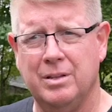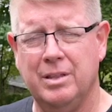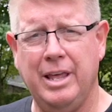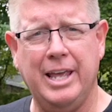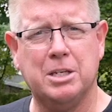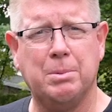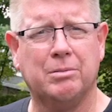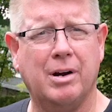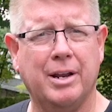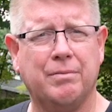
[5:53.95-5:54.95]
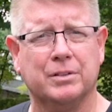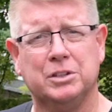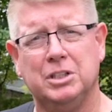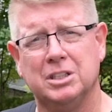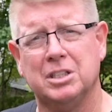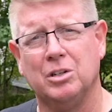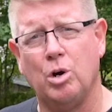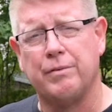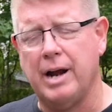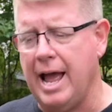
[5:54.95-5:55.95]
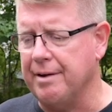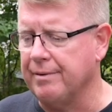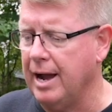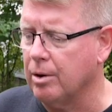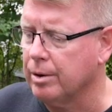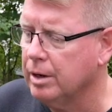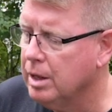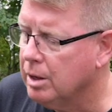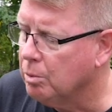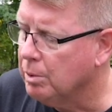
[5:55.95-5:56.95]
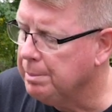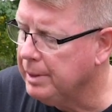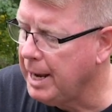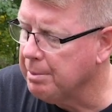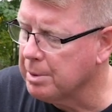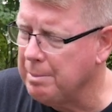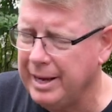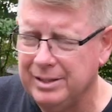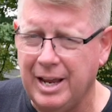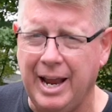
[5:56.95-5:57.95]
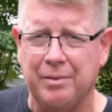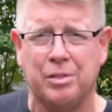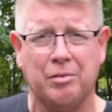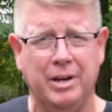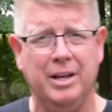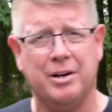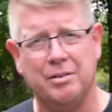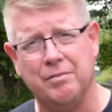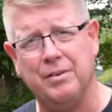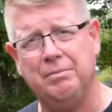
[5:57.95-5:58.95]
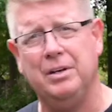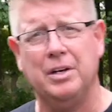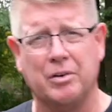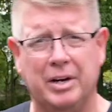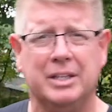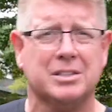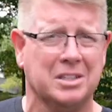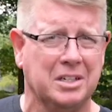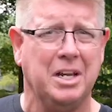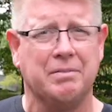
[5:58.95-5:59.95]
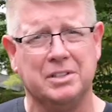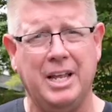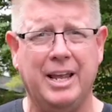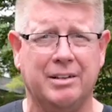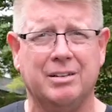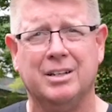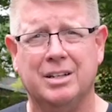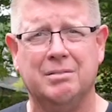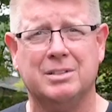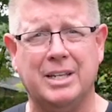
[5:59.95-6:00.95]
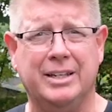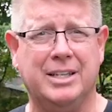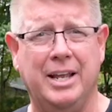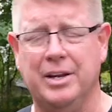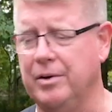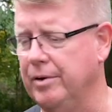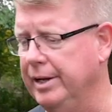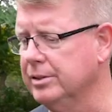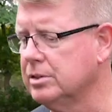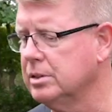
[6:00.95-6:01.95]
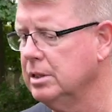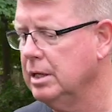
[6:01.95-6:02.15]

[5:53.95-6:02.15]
The egg's been running for just a little over a half hour. We've been able to maintain 350 degrees, give or take, say 10 degrees,